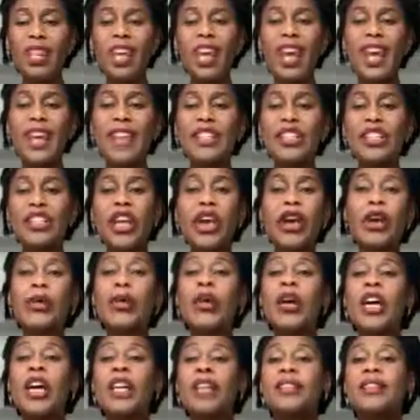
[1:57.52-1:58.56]
And so
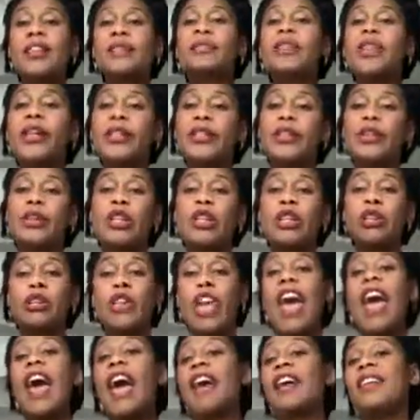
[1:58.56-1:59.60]
sometimes when you
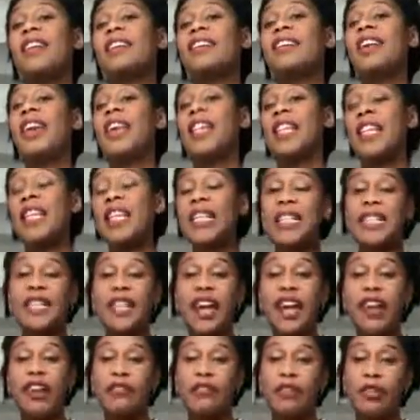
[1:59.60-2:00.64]
get these
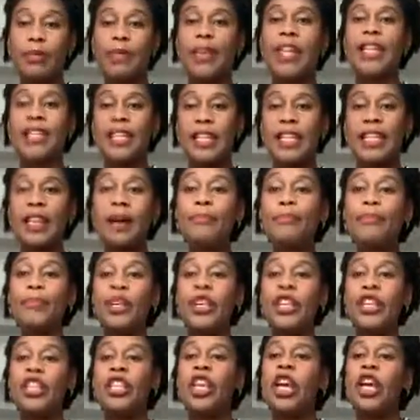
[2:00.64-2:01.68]
kind of repeating
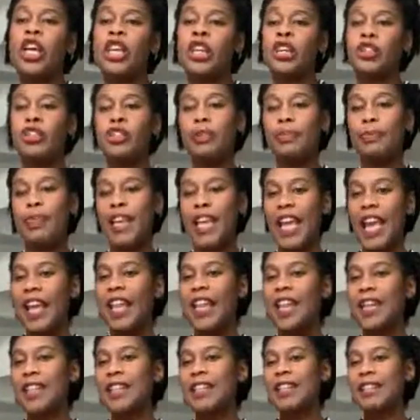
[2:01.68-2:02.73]
numbers, you should be
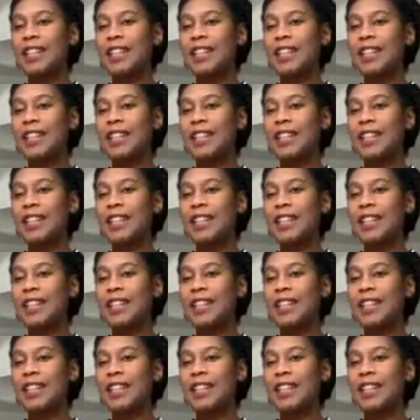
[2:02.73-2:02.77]
getting